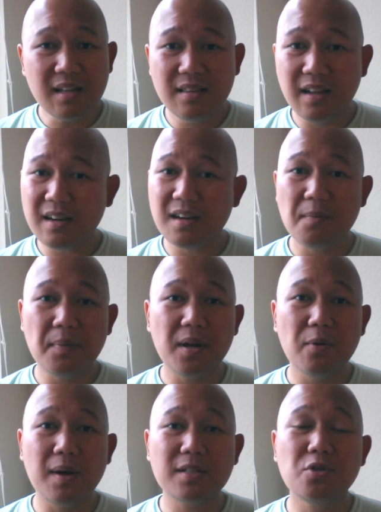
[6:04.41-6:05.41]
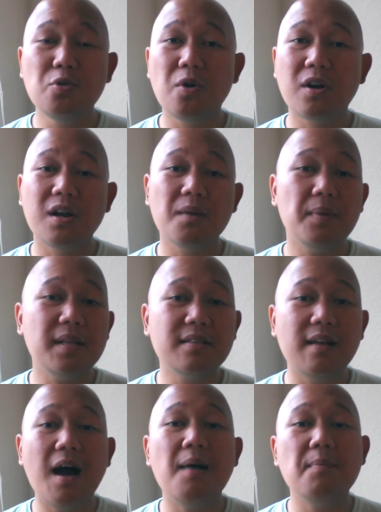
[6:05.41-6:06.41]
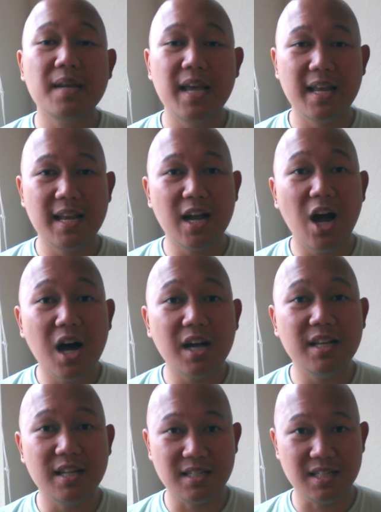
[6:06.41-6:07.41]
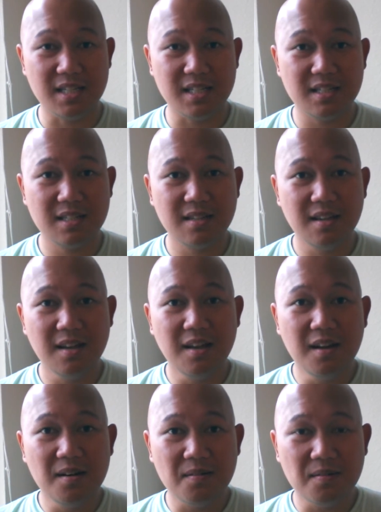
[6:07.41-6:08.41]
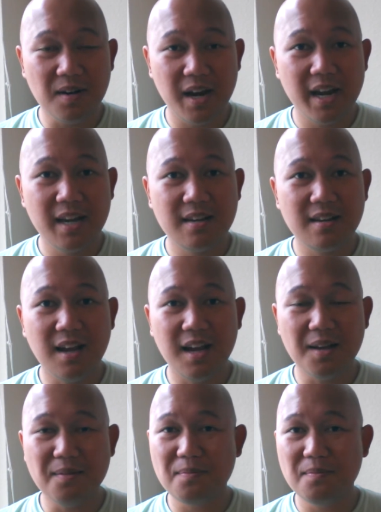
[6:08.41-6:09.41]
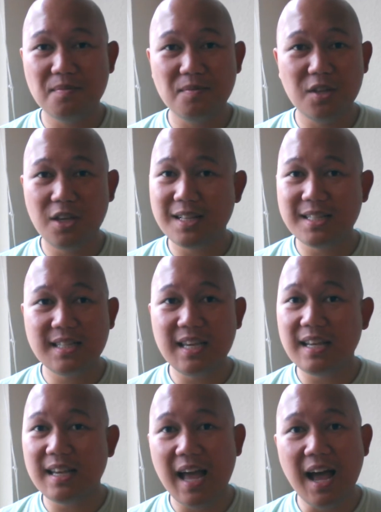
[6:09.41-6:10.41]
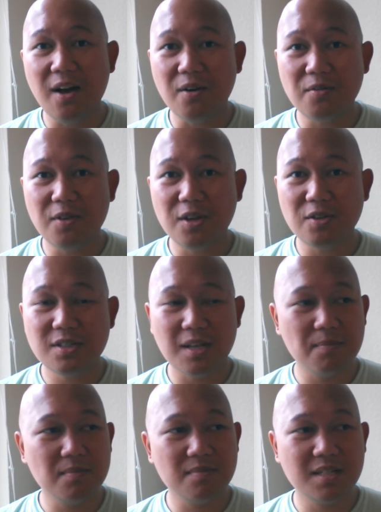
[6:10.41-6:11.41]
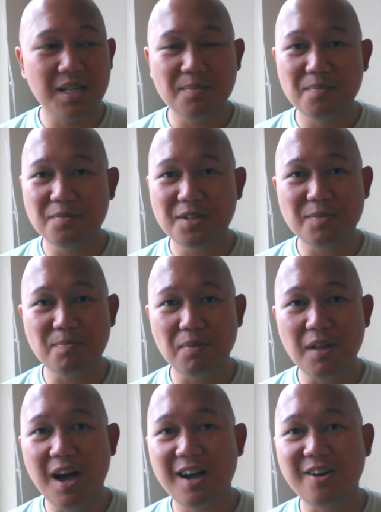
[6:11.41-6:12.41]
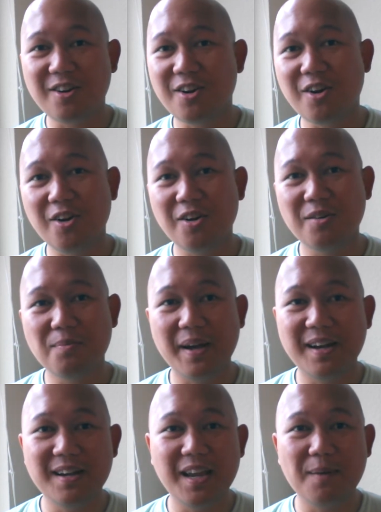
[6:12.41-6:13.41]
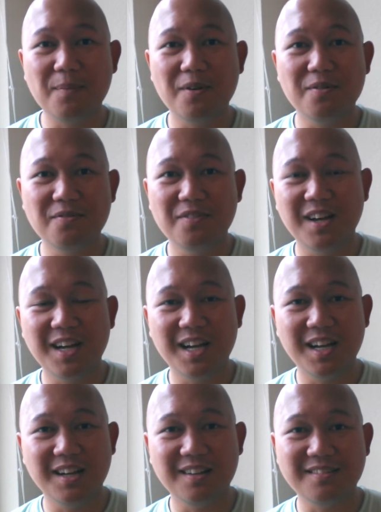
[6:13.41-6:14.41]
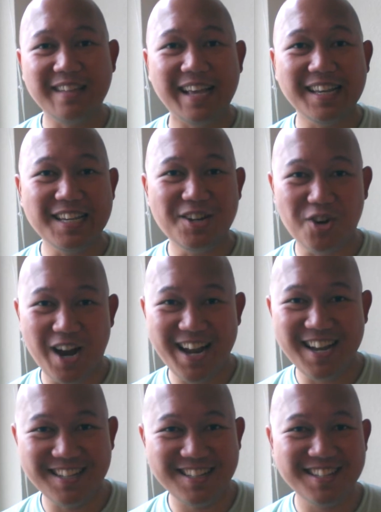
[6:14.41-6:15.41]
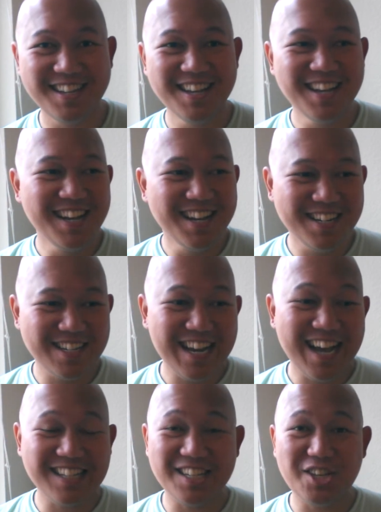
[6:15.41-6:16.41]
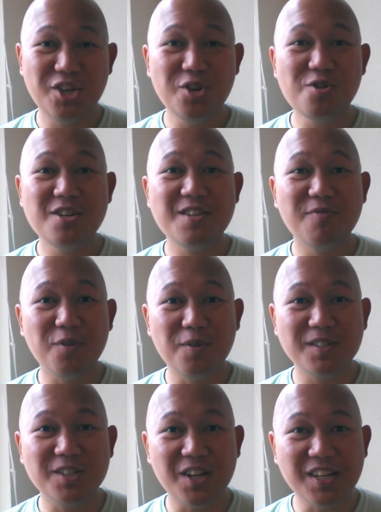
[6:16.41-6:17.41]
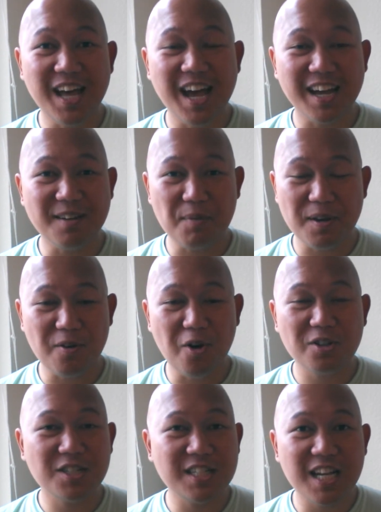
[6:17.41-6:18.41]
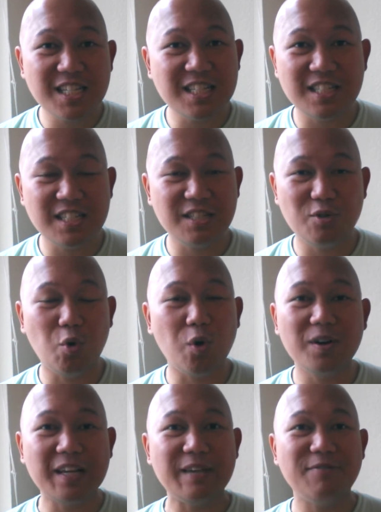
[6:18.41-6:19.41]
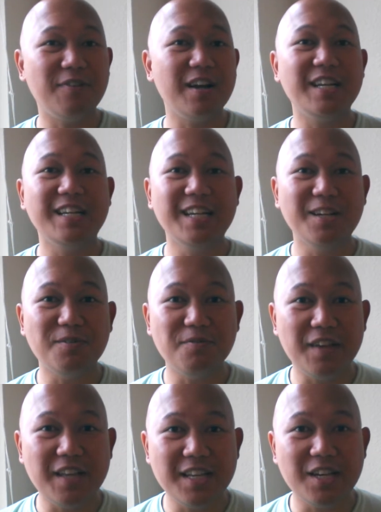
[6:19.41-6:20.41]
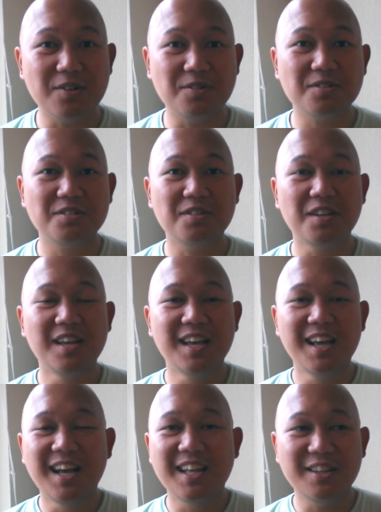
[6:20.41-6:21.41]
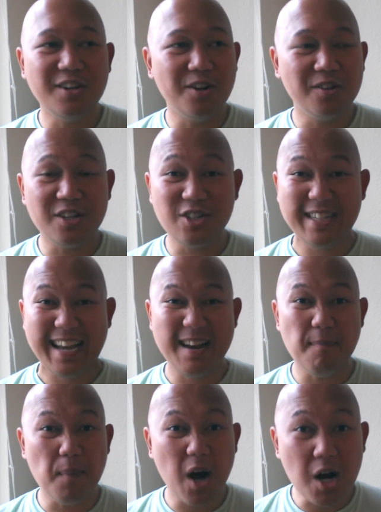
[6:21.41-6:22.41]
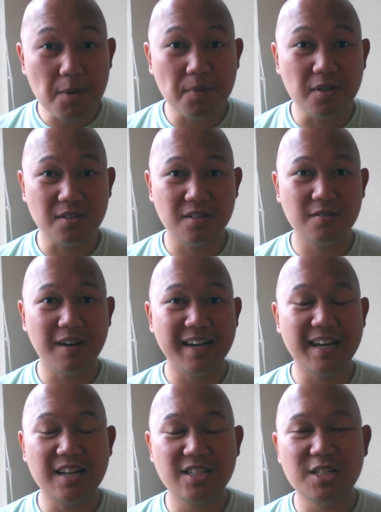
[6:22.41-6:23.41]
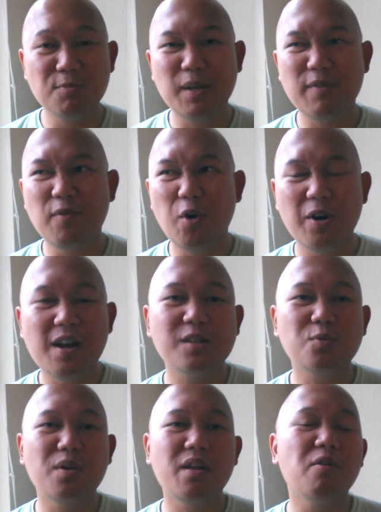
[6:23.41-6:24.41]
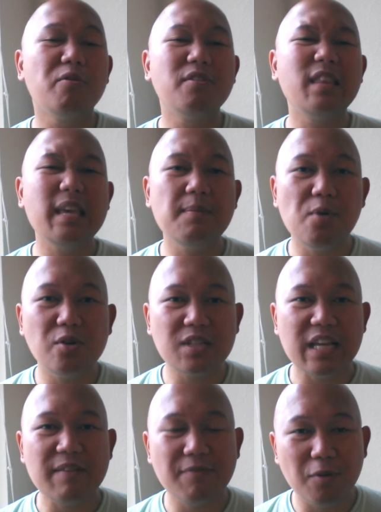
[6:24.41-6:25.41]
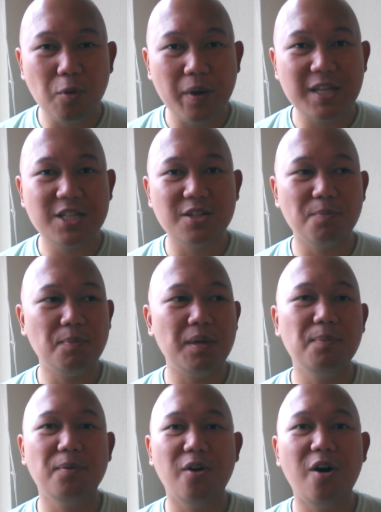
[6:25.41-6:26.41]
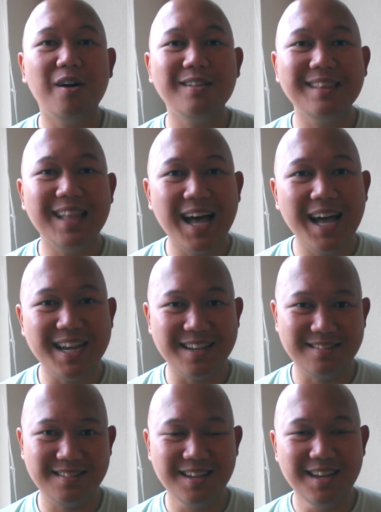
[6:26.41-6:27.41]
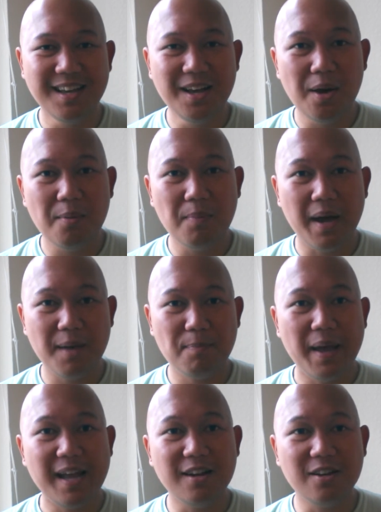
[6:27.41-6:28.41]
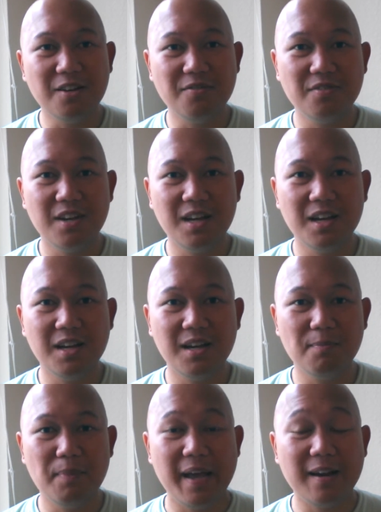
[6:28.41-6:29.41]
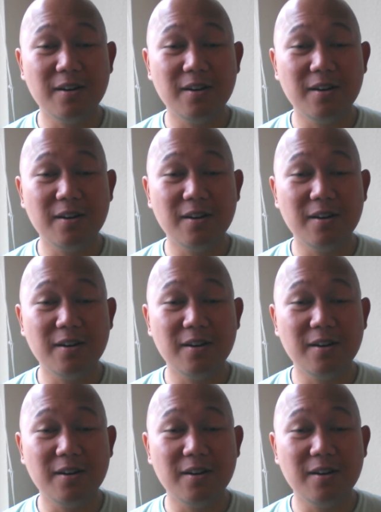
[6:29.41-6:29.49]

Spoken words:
They're going to be the ones who are going to be dominating audiences, right? You can see it now. You know, some just blogger girl by the name of Daily Grace. She has a huge influence online, and all she does is these quirky, funny little videos. You know, there's Jenna Marbles right now. She's been voted as one of the most influential people online by a panel of